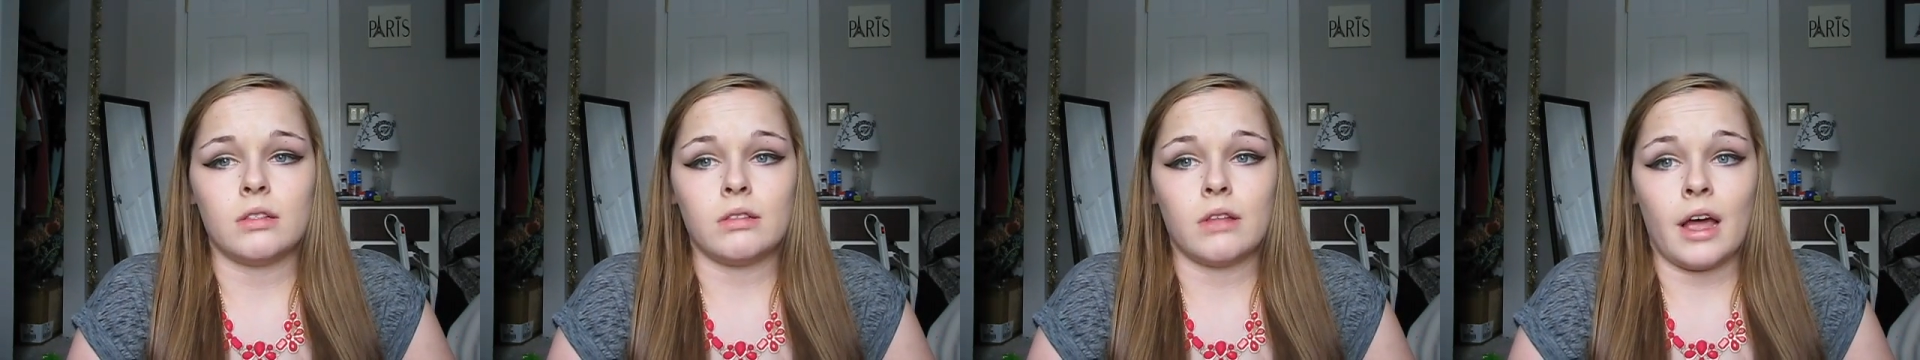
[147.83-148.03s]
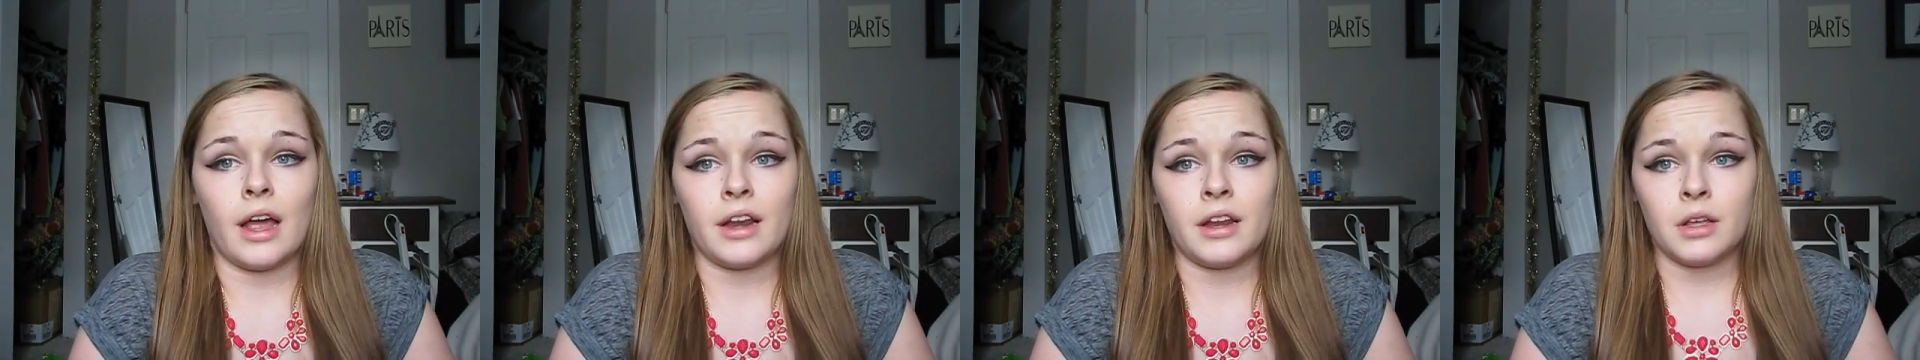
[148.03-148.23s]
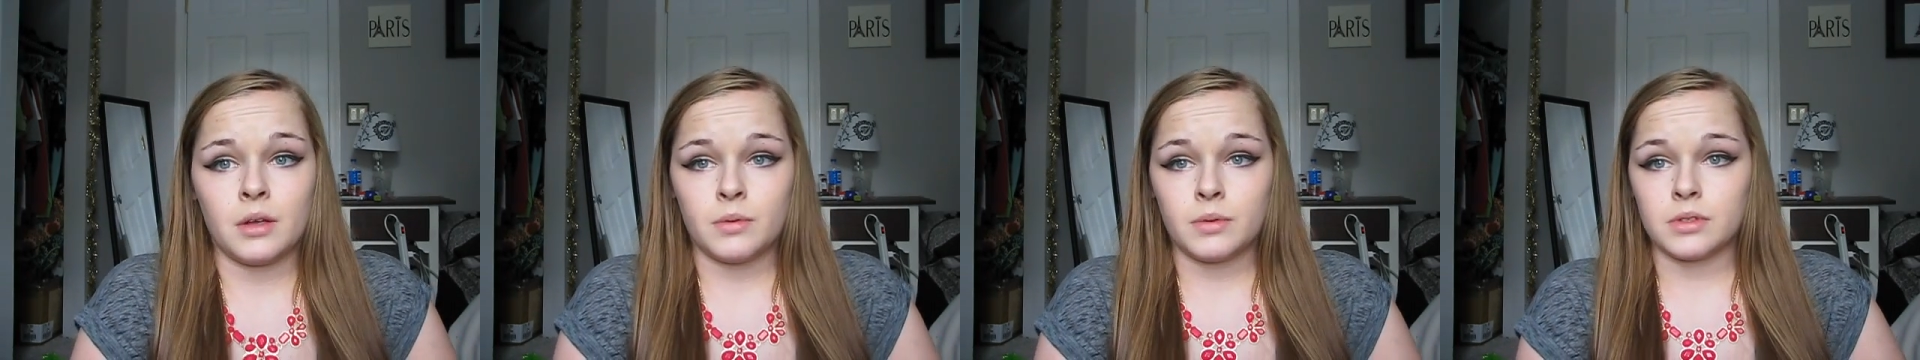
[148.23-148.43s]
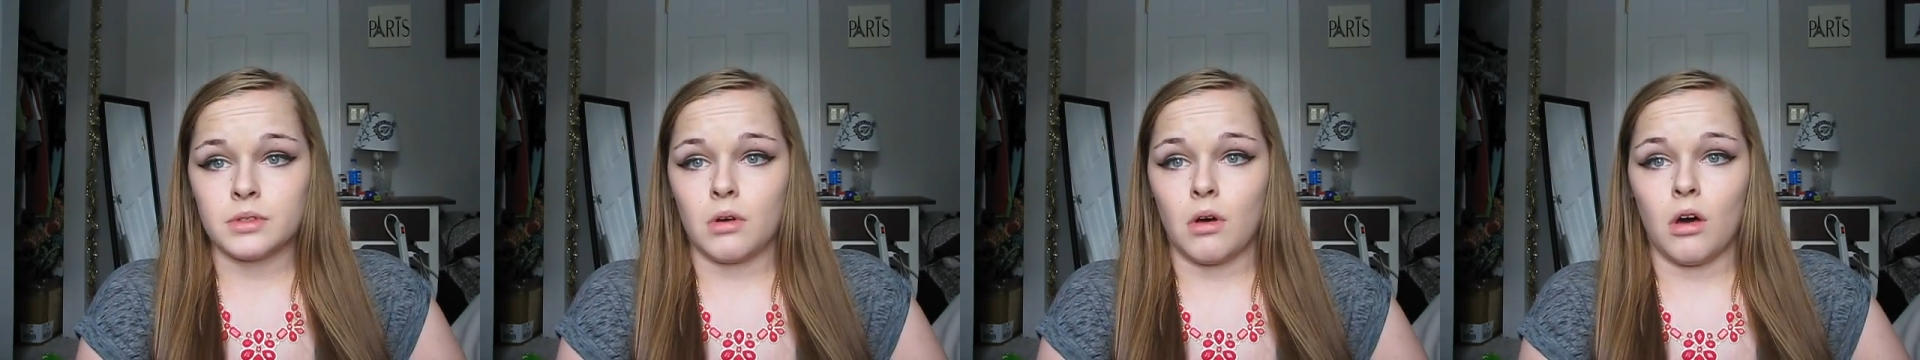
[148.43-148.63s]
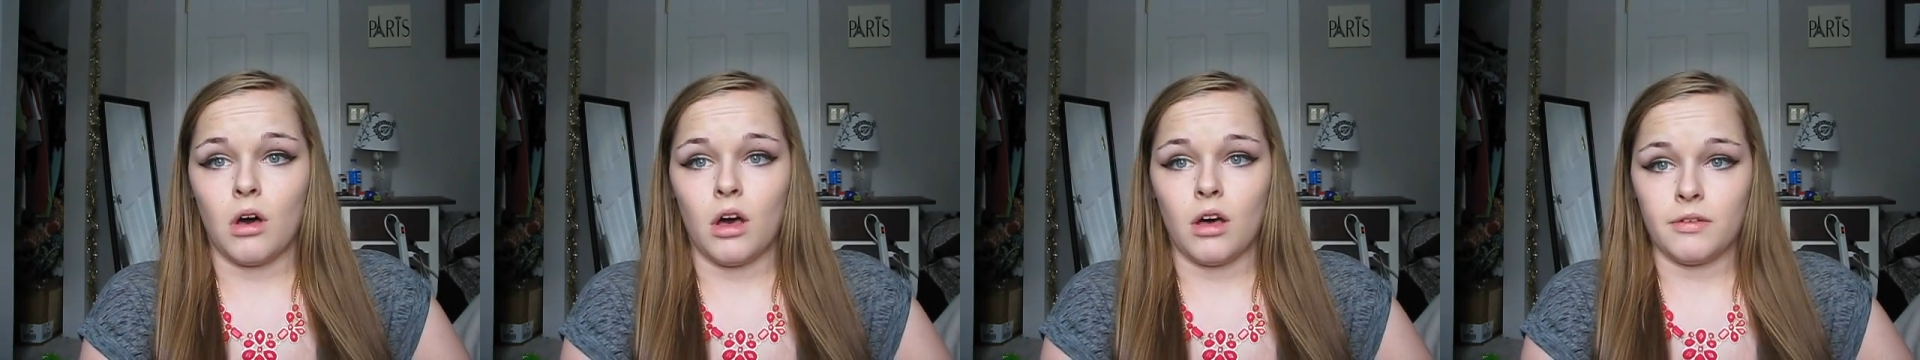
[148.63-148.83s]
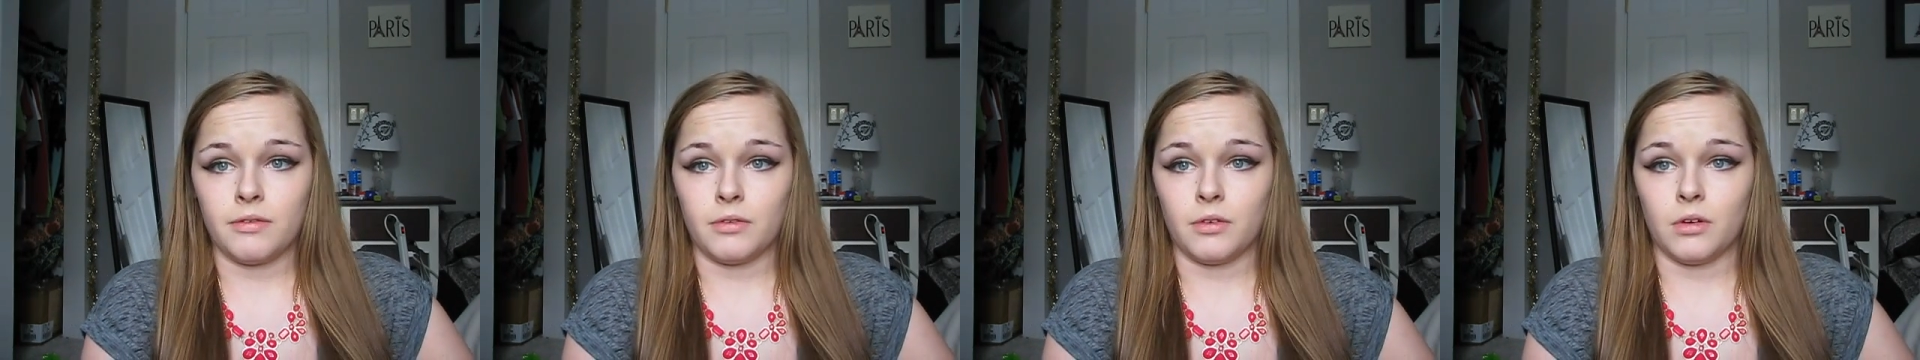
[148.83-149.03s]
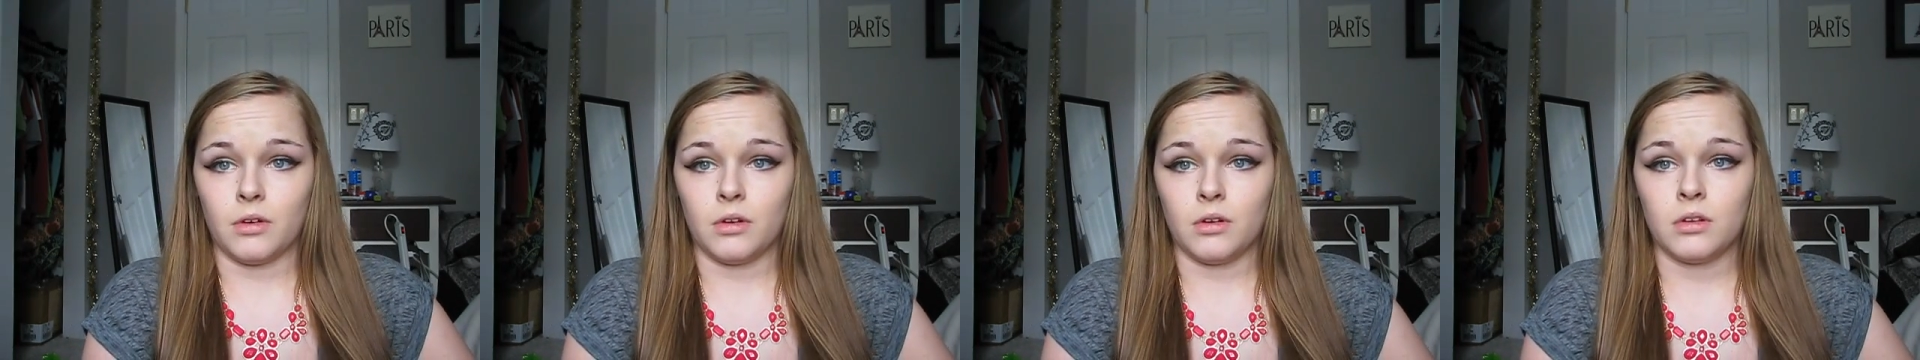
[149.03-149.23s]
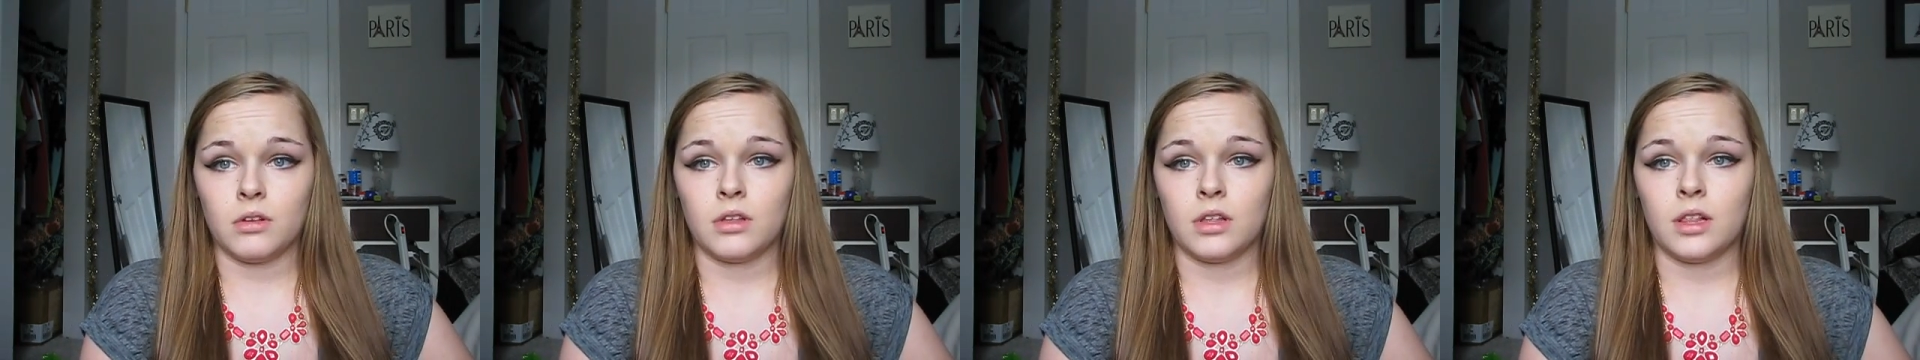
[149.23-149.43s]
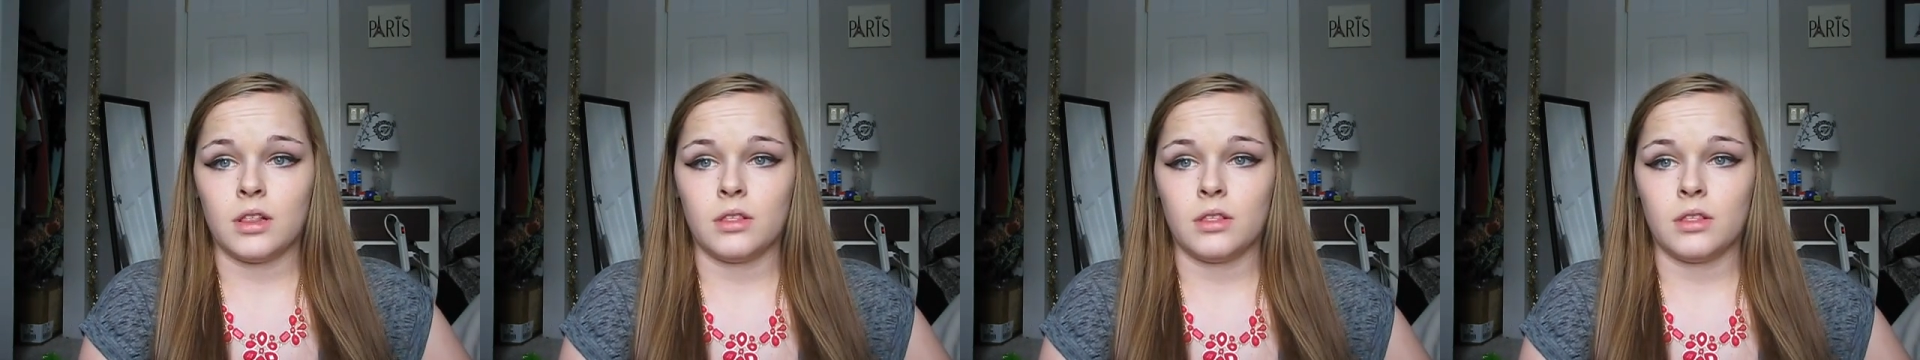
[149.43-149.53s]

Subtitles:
lighting was awful.